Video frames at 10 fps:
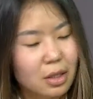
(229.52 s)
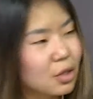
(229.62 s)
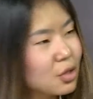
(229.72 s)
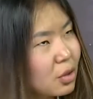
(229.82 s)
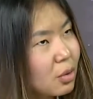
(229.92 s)

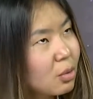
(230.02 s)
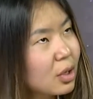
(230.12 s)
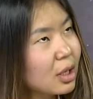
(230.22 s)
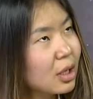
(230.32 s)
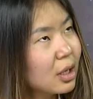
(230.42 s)
So
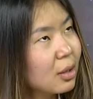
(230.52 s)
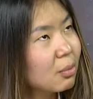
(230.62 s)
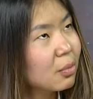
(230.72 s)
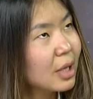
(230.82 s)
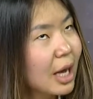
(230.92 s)

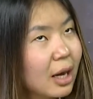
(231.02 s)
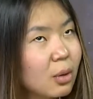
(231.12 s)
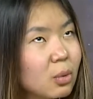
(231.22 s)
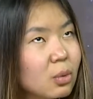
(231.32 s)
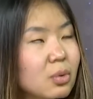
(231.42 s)

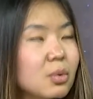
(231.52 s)
now,